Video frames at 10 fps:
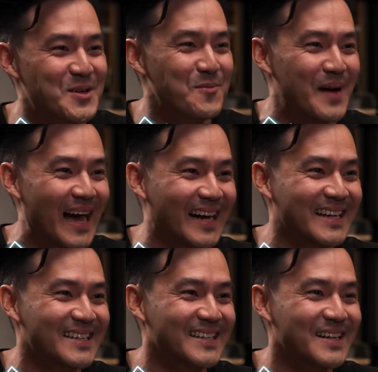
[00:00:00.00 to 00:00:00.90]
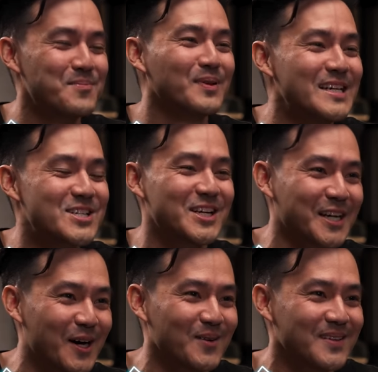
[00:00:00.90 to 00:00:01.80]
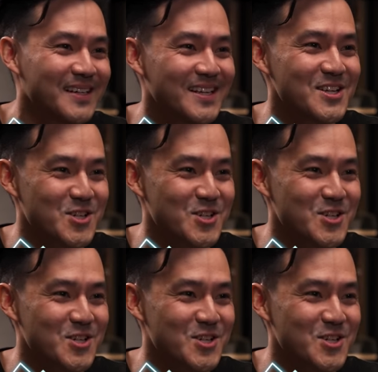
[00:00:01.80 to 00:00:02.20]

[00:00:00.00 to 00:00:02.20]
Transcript: go back, uh, please check out the